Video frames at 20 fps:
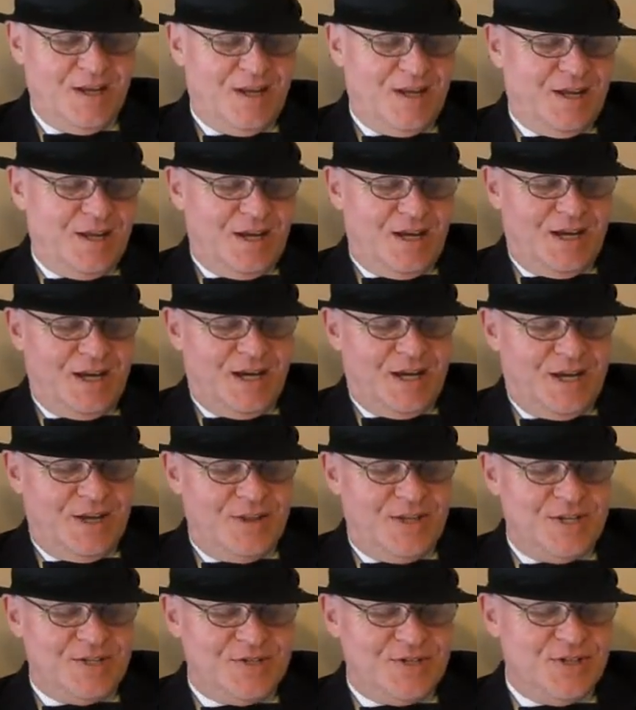
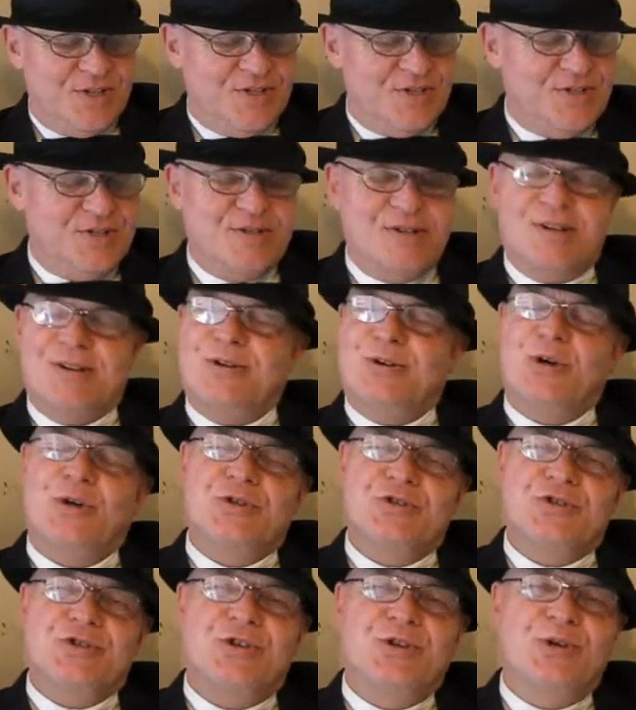There's this
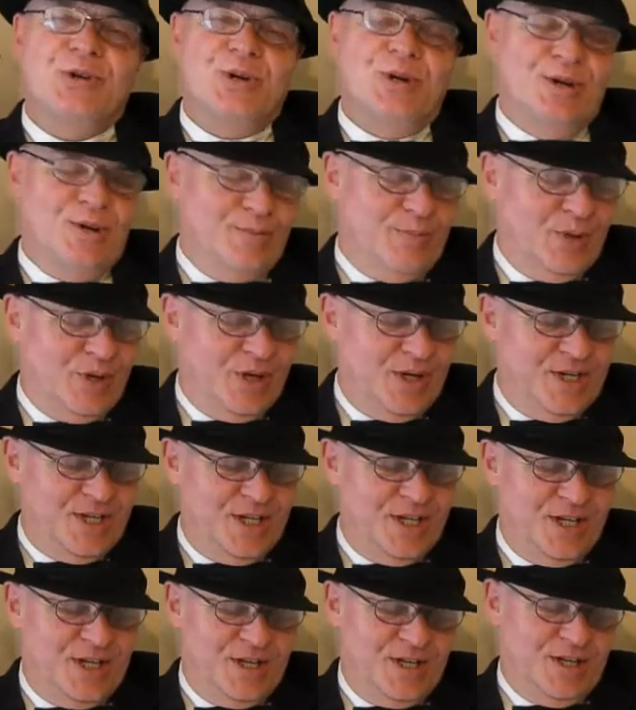constant and
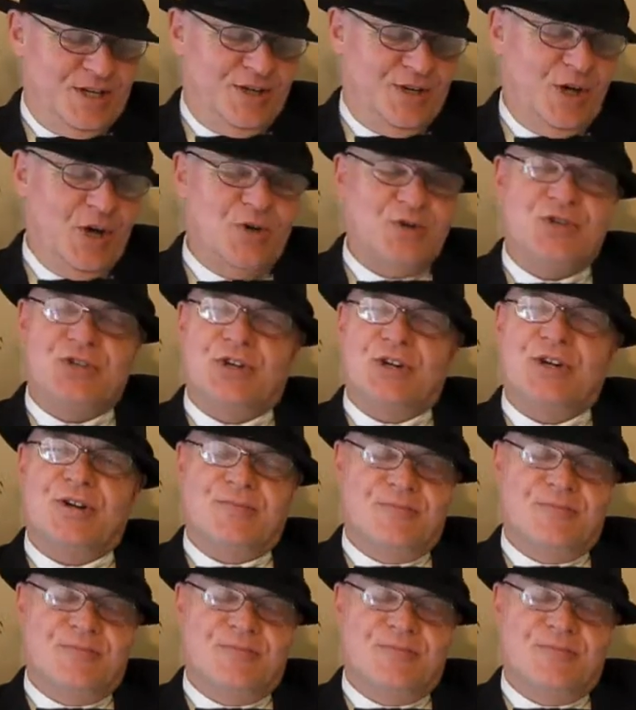abiding notion